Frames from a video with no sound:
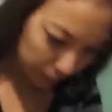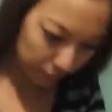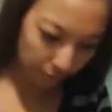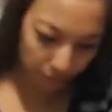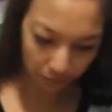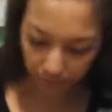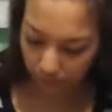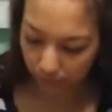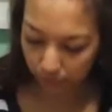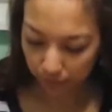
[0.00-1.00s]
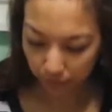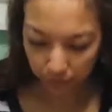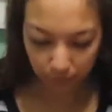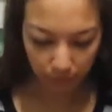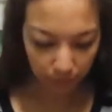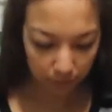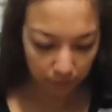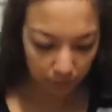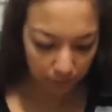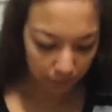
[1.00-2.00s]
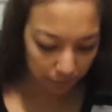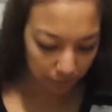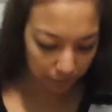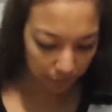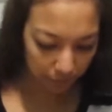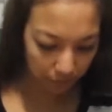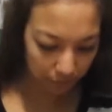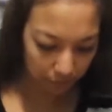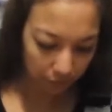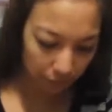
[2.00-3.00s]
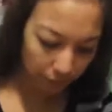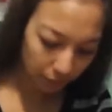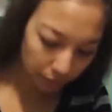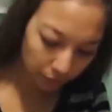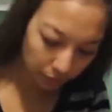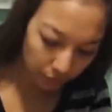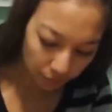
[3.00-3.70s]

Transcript: No one is speaking in this clip.